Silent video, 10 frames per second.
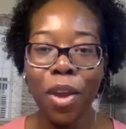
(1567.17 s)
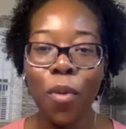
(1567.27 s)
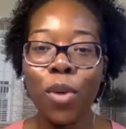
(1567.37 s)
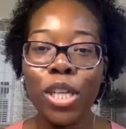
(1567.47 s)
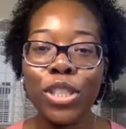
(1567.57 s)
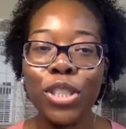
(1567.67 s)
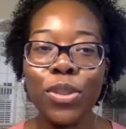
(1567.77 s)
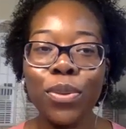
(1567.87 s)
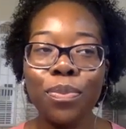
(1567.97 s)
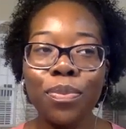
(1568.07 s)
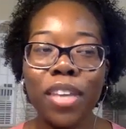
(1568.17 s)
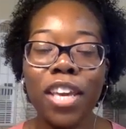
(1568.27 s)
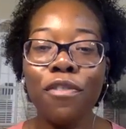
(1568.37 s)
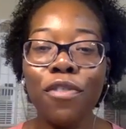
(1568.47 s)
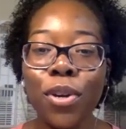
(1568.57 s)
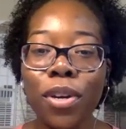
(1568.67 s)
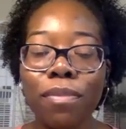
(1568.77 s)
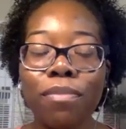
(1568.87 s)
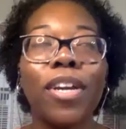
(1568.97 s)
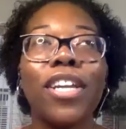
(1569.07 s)
Would you, if you
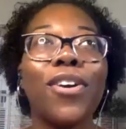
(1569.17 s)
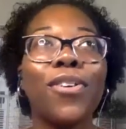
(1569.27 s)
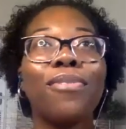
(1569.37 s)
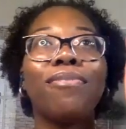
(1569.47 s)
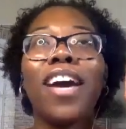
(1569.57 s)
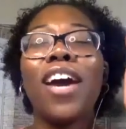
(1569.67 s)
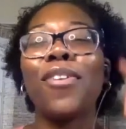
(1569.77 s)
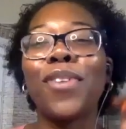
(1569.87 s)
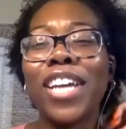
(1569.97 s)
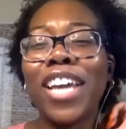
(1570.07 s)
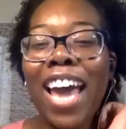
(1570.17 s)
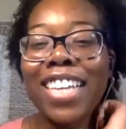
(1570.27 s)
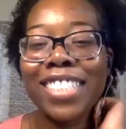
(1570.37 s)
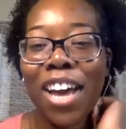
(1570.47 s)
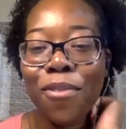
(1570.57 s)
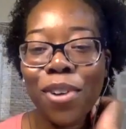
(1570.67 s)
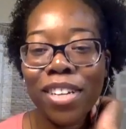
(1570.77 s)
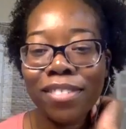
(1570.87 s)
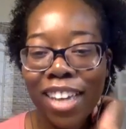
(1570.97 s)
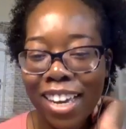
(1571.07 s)
could, wait, no, I don't want to ask that
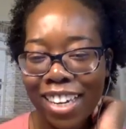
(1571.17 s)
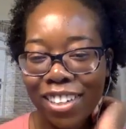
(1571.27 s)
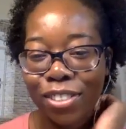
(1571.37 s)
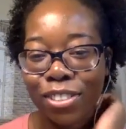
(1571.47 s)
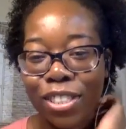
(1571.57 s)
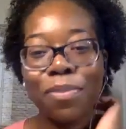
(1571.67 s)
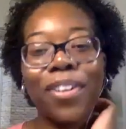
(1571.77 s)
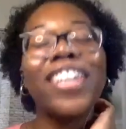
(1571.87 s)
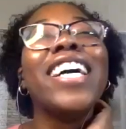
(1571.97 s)
one. I got to go deeper.